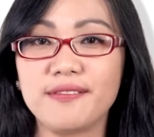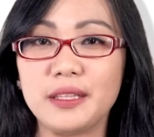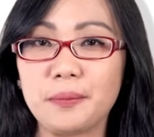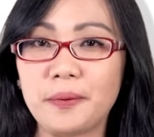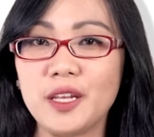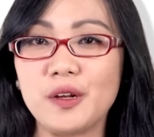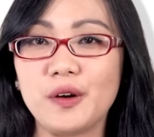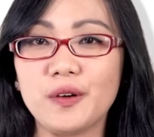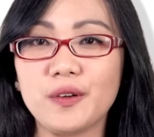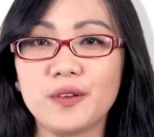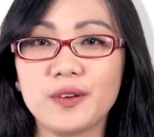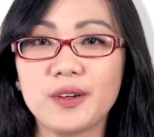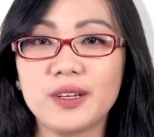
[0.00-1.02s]
Filipino.
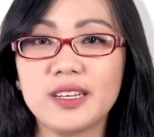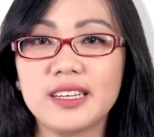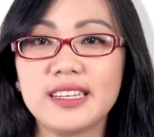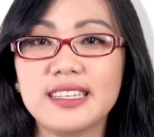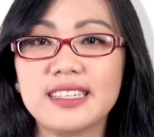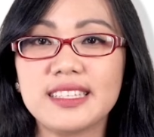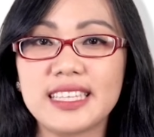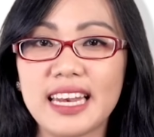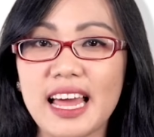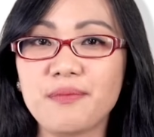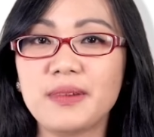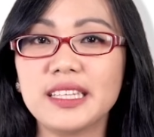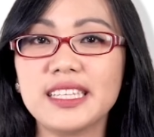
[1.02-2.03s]

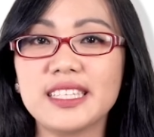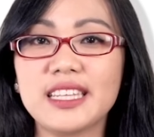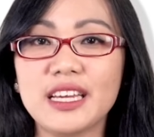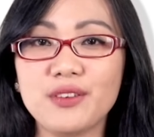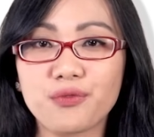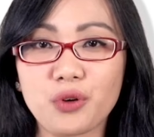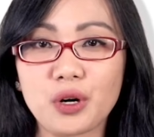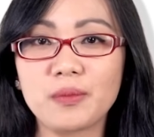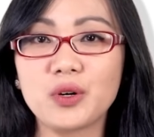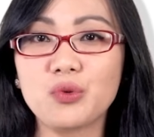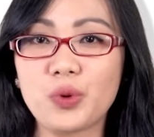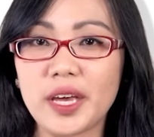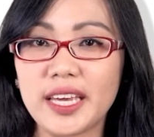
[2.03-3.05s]
Salamat is the
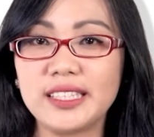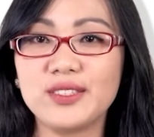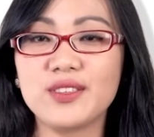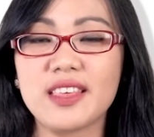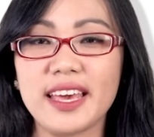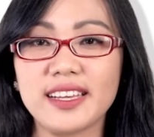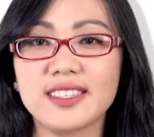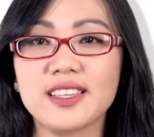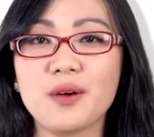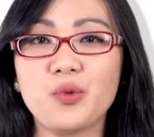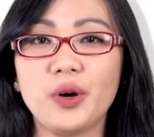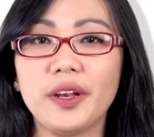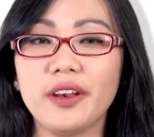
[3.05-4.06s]
informal way to thank
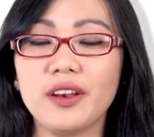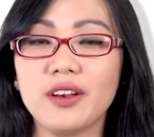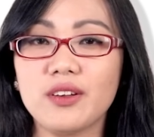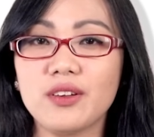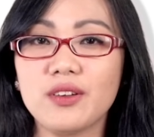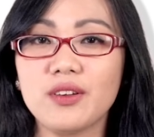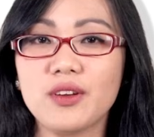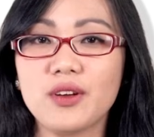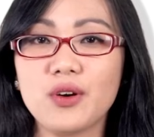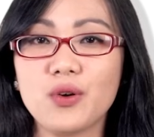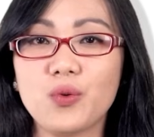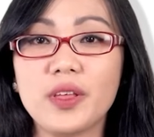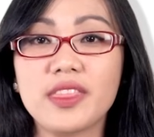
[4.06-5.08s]
someone.
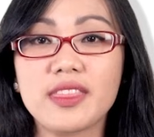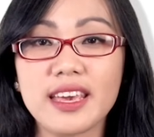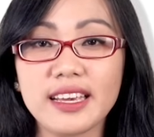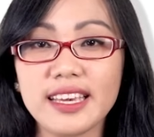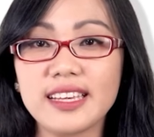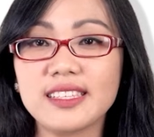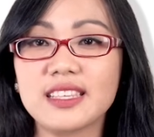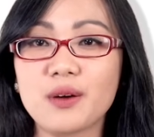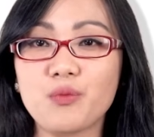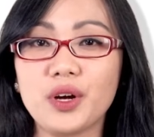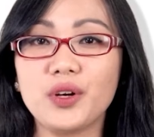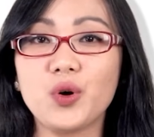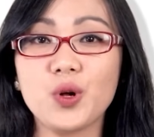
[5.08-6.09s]
When thanking
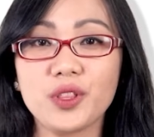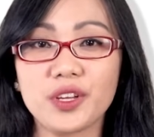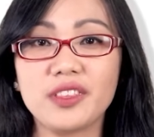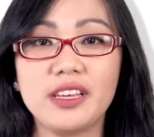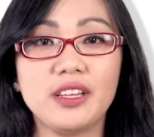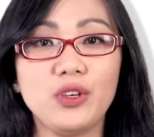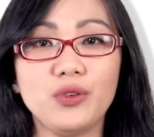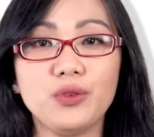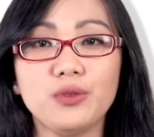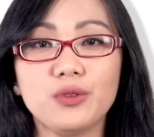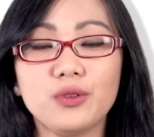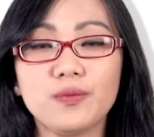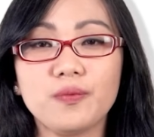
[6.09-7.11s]
someone older than you
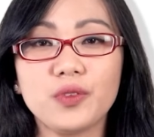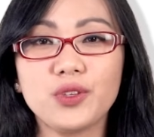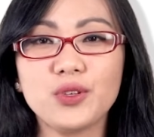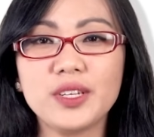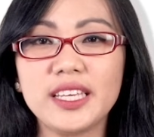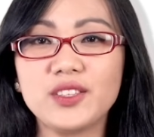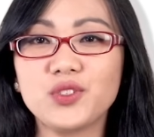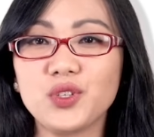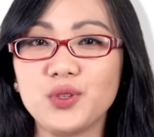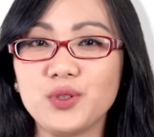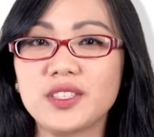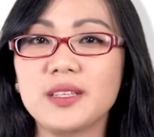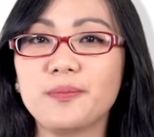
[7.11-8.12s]
need to
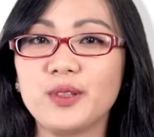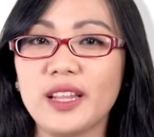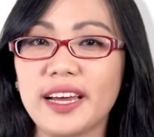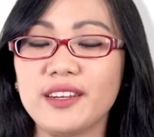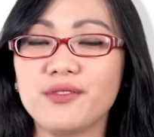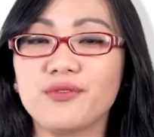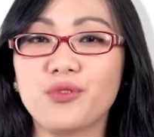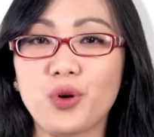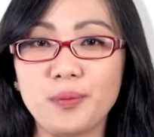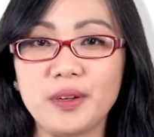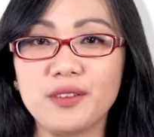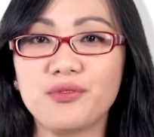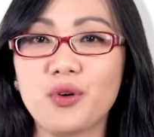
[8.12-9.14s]
use the polite
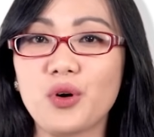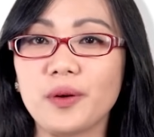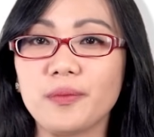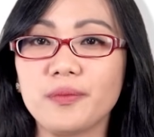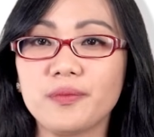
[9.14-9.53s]
formal form.